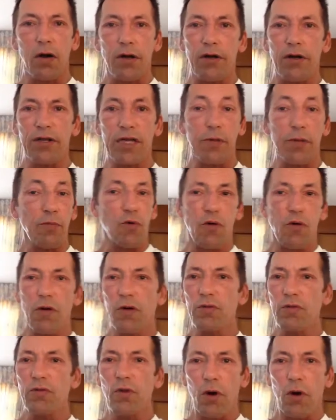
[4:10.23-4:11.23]
on our team. We're
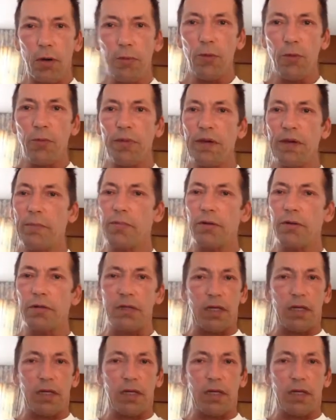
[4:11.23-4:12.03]
all normal people.